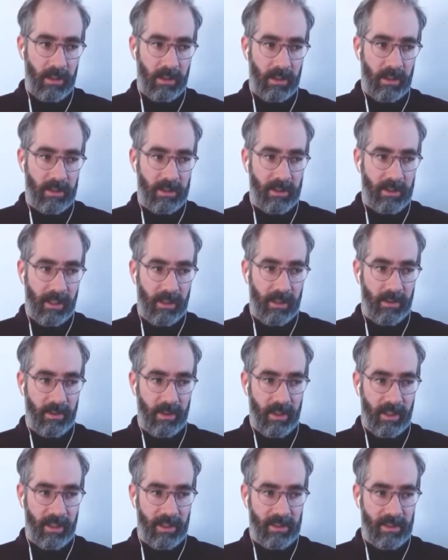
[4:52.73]
The second
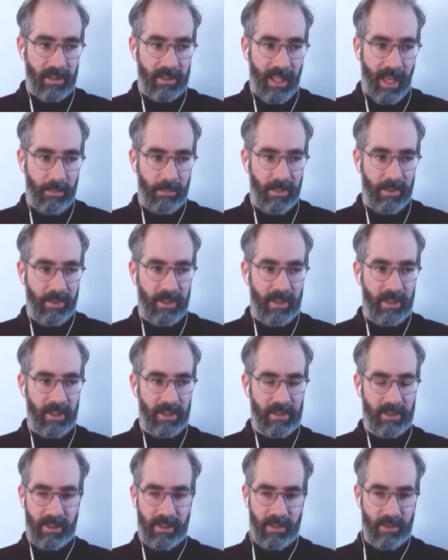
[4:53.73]
thing is that empathy
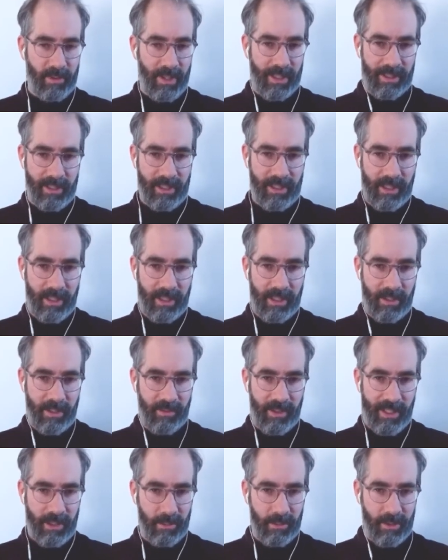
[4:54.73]
is not readily
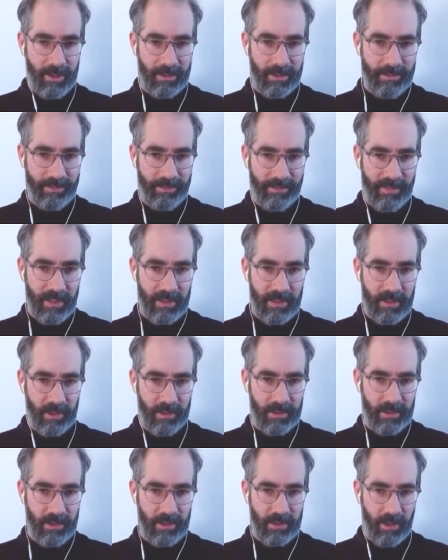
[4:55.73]
available. That's
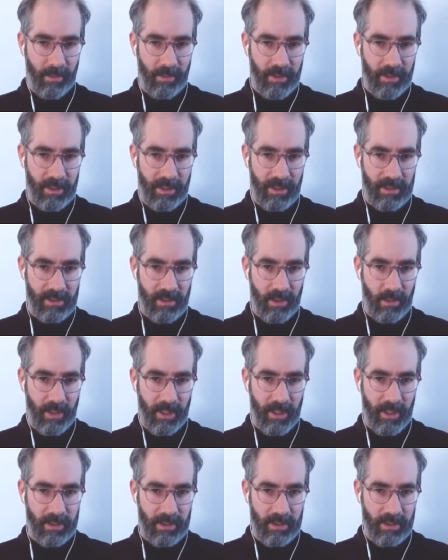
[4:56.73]
also something that's
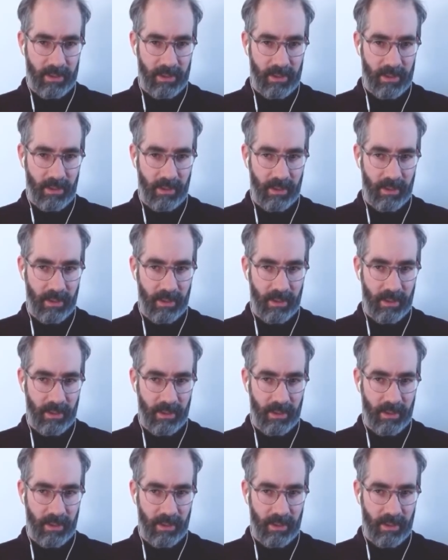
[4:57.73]
located in